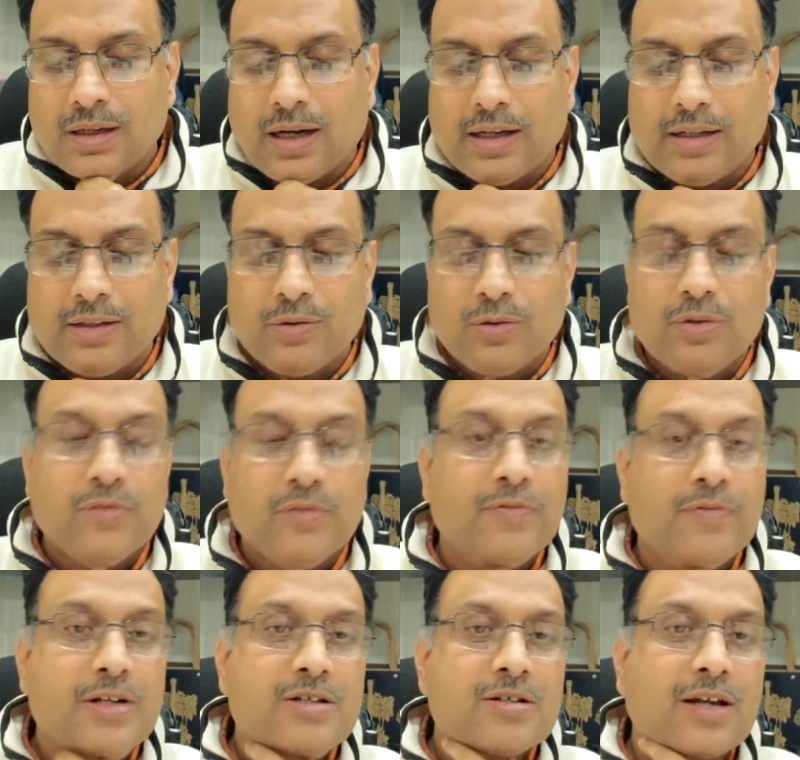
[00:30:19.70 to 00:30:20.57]
I don't know
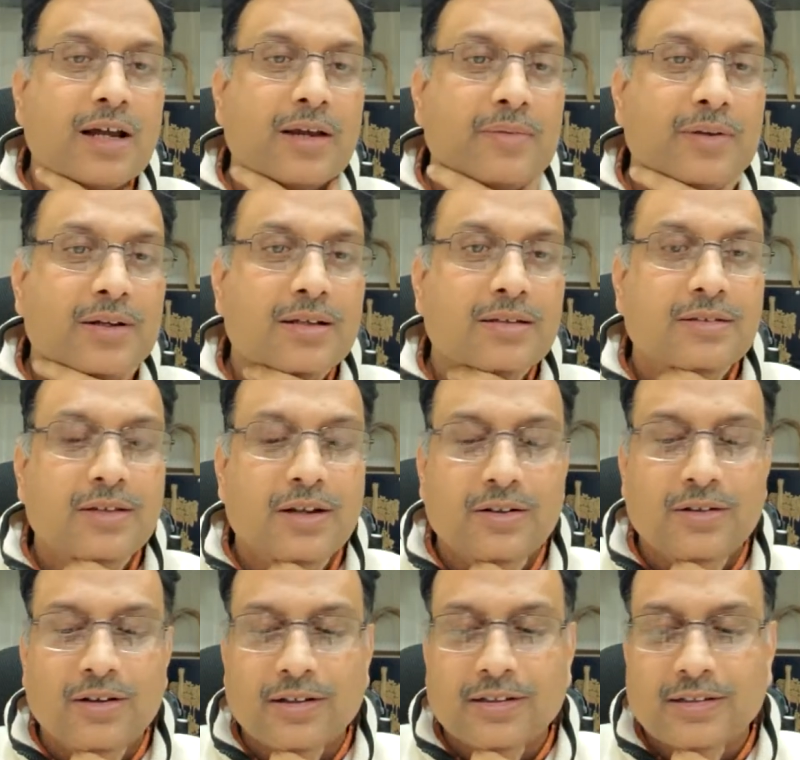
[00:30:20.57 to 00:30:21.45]
which chimeras you
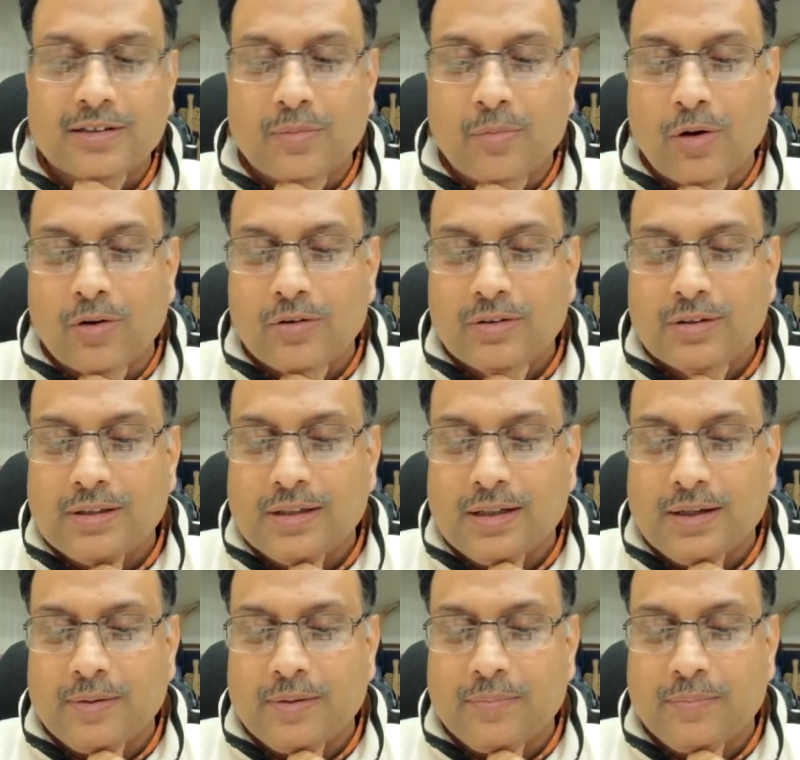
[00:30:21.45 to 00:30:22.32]
are talking about.
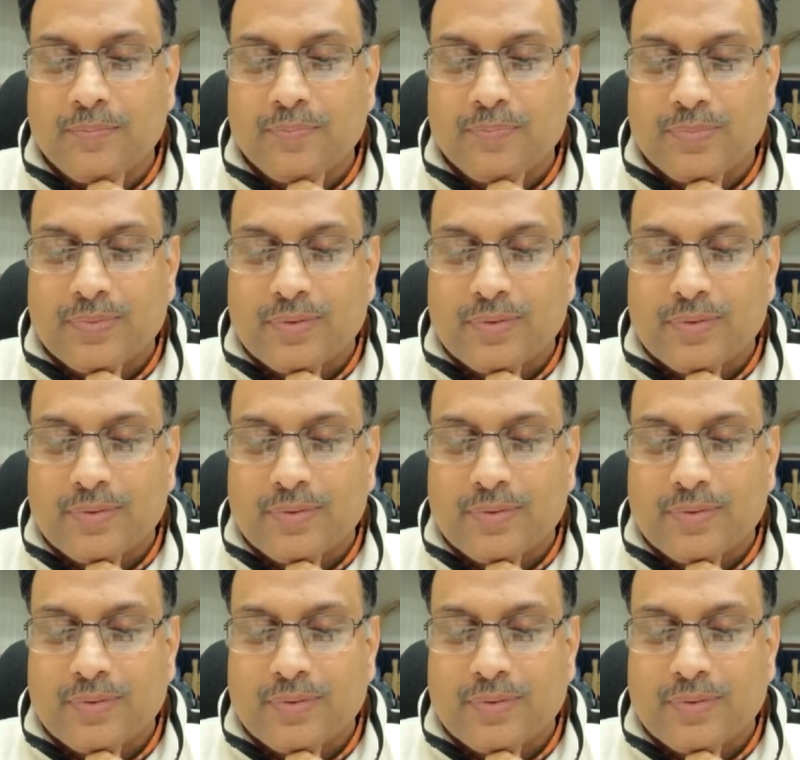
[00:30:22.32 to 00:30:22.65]
Um,